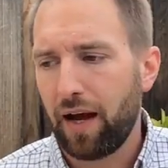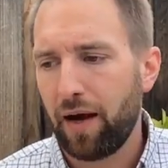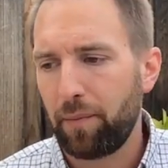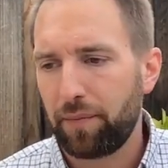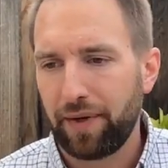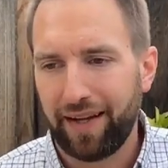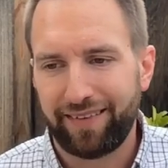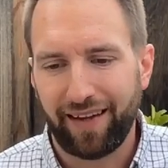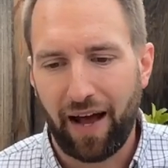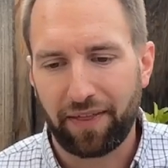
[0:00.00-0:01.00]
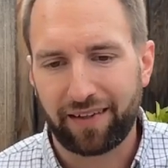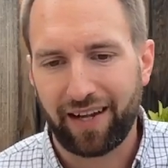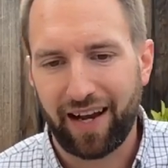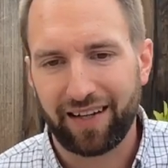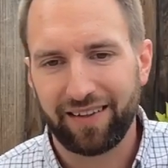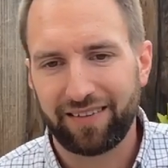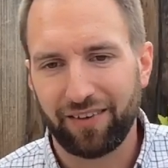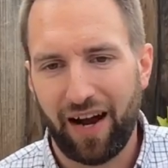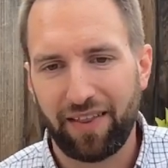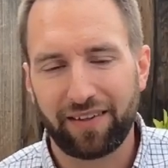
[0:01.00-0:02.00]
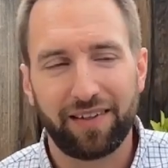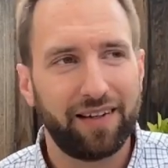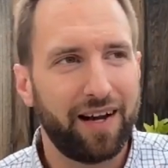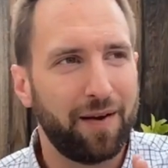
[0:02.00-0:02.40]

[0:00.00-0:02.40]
as other titles or other